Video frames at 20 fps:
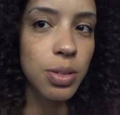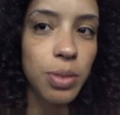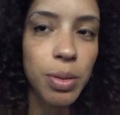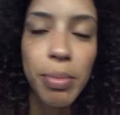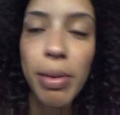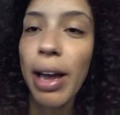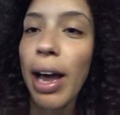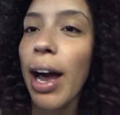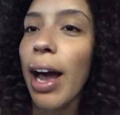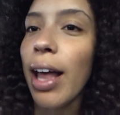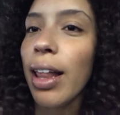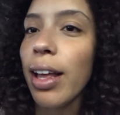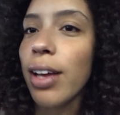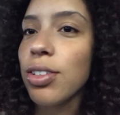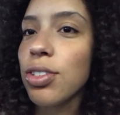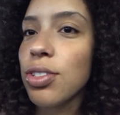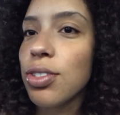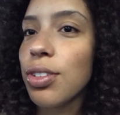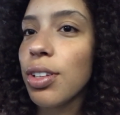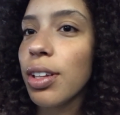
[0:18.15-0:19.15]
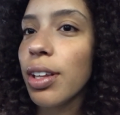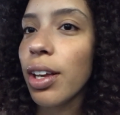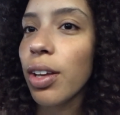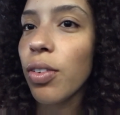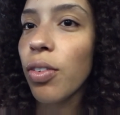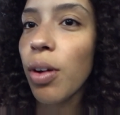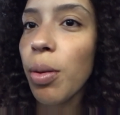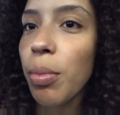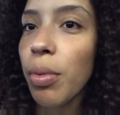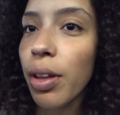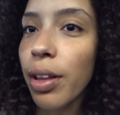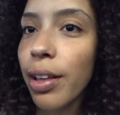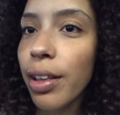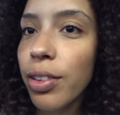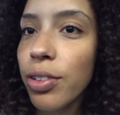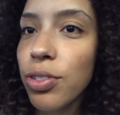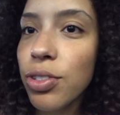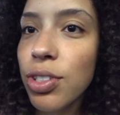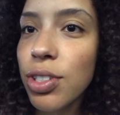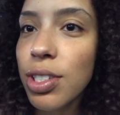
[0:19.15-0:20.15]
is what my eyelashes look like
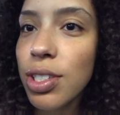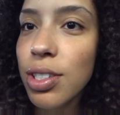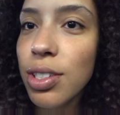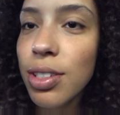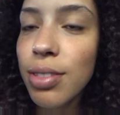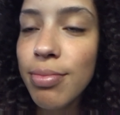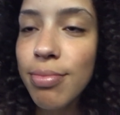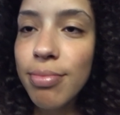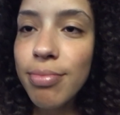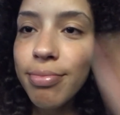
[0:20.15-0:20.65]
normally. They're just